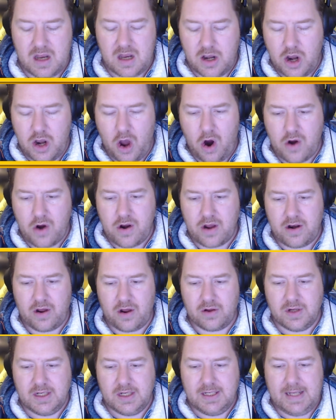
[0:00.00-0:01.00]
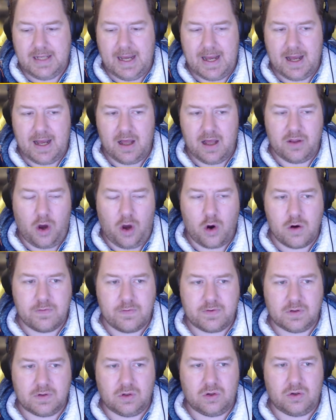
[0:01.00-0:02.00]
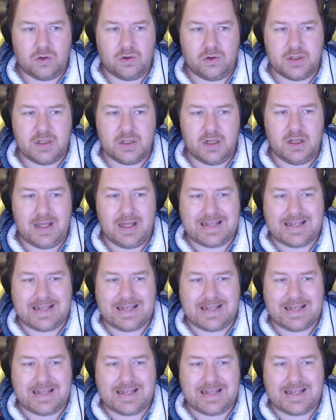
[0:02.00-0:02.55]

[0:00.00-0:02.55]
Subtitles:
No. Overlord